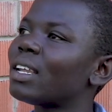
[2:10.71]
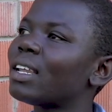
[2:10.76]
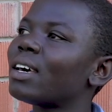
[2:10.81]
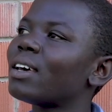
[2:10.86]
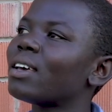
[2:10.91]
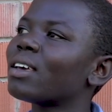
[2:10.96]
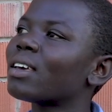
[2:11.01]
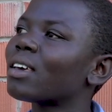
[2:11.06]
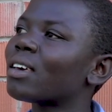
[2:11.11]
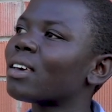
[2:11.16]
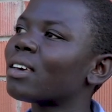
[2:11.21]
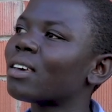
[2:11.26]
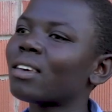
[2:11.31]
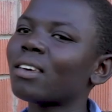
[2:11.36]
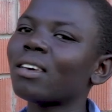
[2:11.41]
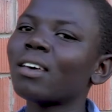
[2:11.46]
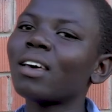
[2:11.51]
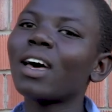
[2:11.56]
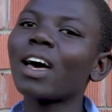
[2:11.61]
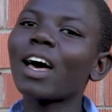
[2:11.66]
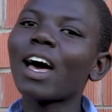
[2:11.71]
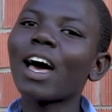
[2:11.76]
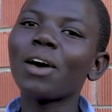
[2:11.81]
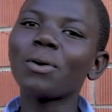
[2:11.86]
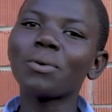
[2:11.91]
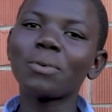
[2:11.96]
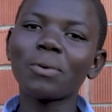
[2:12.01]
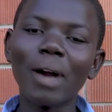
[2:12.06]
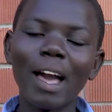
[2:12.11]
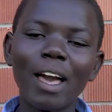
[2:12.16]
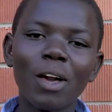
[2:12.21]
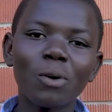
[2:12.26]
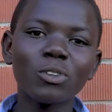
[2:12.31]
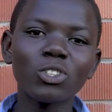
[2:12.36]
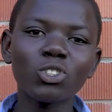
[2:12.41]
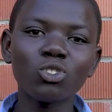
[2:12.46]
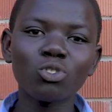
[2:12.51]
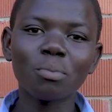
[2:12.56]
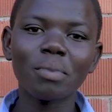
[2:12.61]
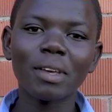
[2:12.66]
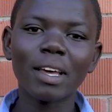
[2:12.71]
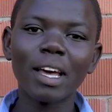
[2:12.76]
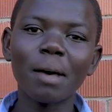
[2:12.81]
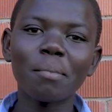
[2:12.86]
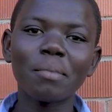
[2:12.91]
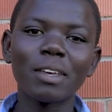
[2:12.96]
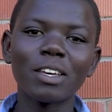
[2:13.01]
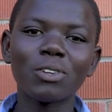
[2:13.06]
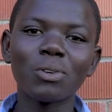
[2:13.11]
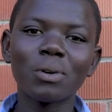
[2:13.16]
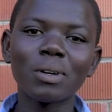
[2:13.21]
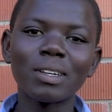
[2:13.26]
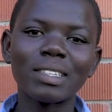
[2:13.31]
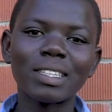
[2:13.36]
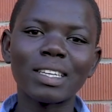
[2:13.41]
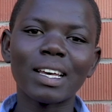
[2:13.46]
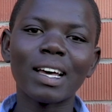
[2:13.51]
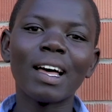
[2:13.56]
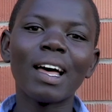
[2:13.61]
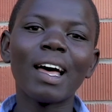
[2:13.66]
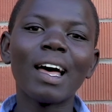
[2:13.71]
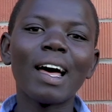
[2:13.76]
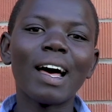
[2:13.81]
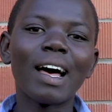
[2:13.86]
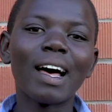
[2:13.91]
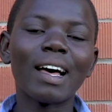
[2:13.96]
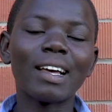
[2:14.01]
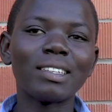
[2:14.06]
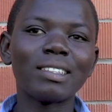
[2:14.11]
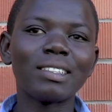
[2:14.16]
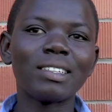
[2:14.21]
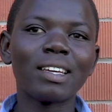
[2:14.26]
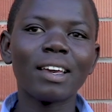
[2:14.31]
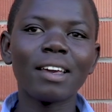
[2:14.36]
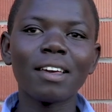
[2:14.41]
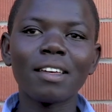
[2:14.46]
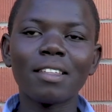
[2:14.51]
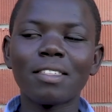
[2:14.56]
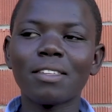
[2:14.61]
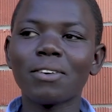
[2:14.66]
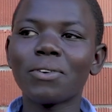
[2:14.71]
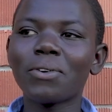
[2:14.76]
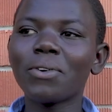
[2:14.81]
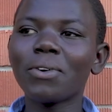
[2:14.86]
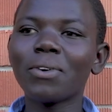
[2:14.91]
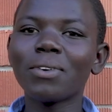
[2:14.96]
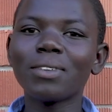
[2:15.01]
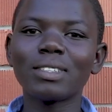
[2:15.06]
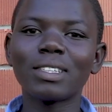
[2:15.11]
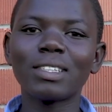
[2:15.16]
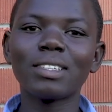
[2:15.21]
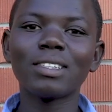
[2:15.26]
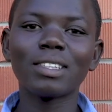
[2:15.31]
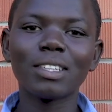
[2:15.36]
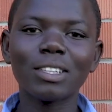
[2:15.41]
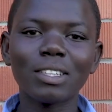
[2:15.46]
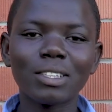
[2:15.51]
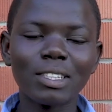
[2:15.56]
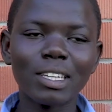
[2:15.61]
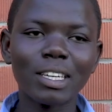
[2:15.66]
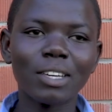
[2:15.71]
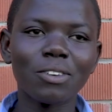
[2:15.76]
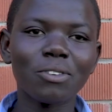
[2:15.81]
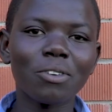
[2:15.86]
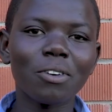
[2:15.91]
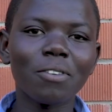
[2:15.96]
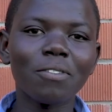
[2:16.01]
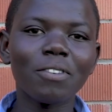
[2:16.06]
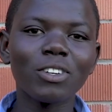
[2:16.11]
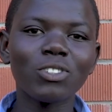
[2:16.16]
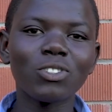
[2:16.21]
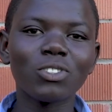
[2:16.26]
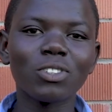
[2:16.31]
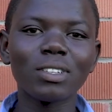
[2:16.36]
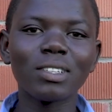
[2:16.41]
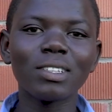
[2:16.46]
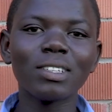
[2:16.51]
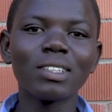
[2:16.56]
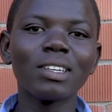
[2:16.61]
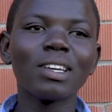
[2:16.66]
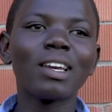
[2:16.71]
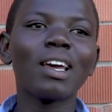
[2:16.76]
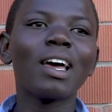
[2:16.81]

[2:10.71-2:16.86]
Like, I wish to become a doctor, and through technovation,